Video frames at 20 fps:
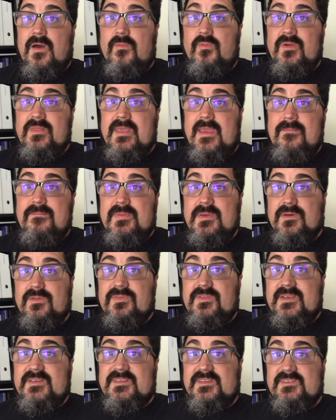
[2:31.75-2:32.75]
when they
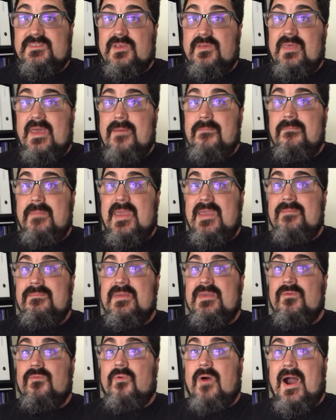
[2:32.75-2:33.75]
built this. And so that may
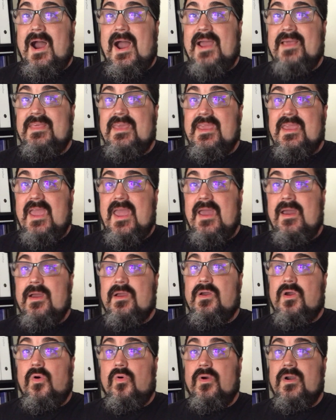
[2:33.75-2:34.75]
be why
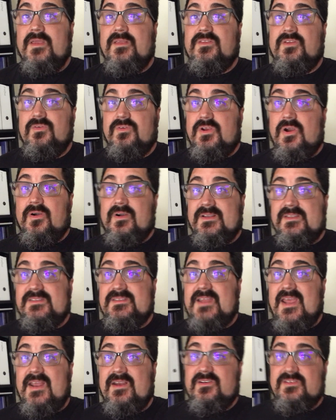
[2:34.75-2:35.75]
according to current
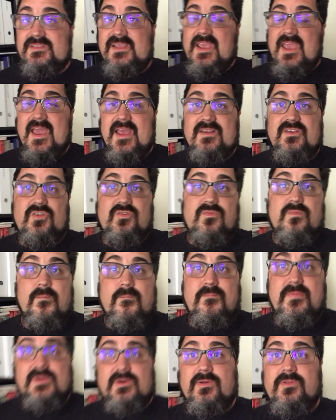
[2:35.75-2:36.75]
standards, they had to
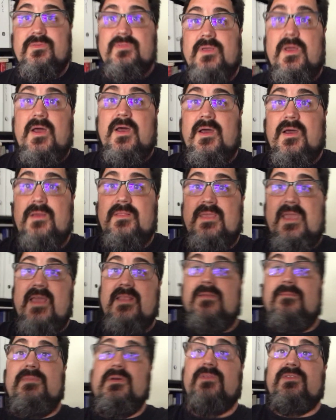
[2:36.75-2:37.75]
build
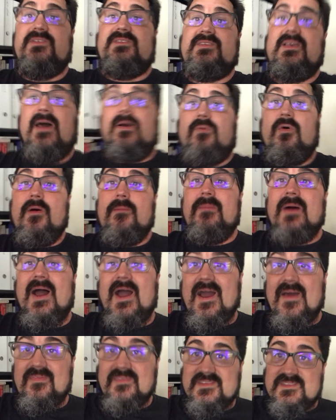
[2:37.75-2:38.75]
the sidewalk
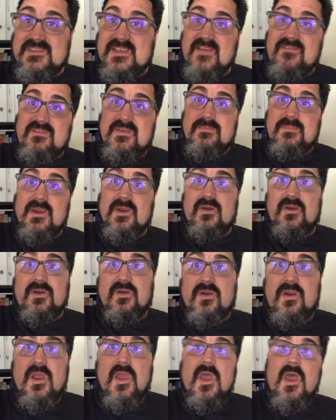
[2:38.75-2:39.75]
behind the safety
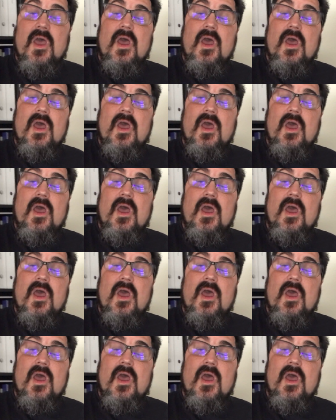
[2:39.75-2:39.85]
barrier.